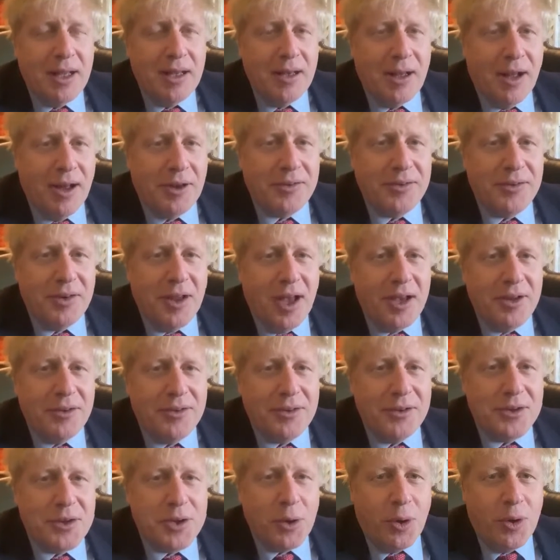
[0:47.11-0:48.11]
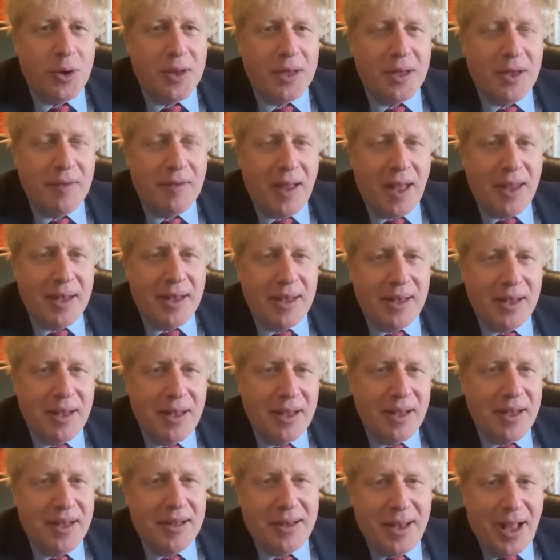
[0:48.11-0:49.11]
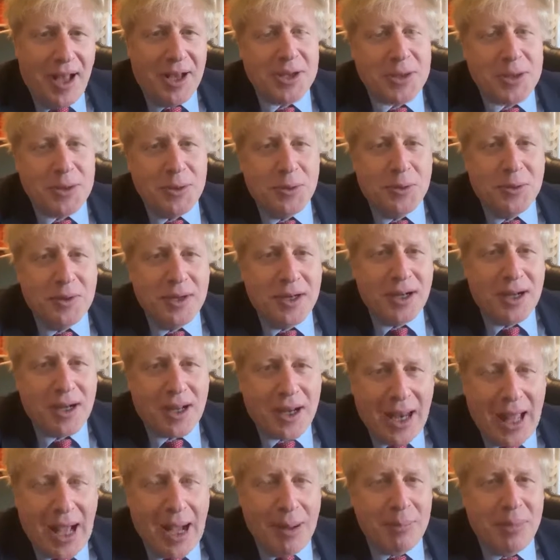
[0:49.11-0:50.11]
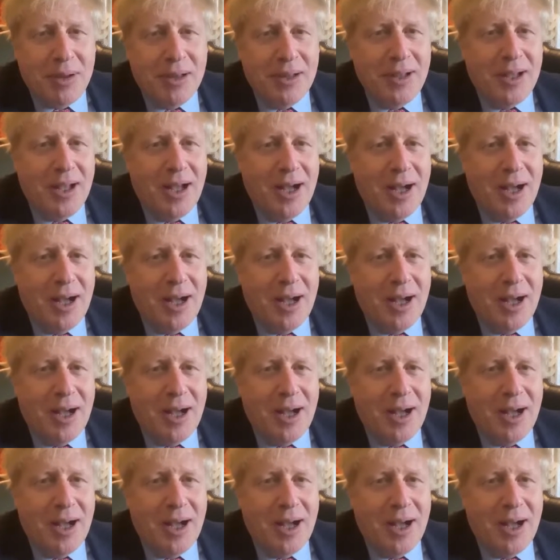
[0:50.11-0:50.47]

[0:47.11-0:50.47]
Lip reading: last night to join in that national clap